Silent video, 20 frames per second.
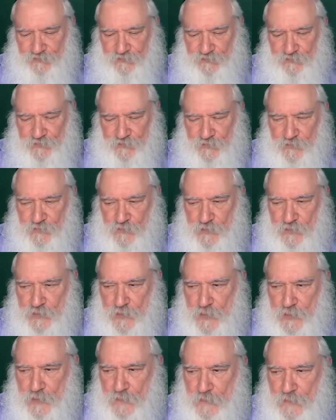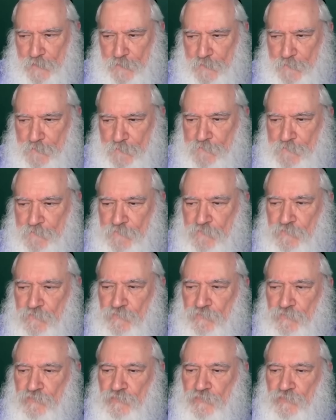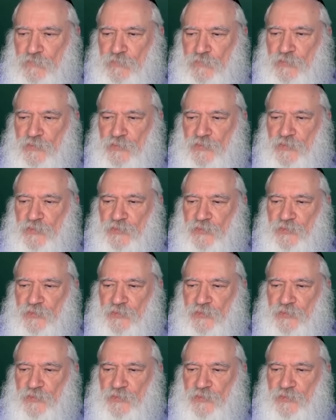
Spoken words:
Nobody speaks.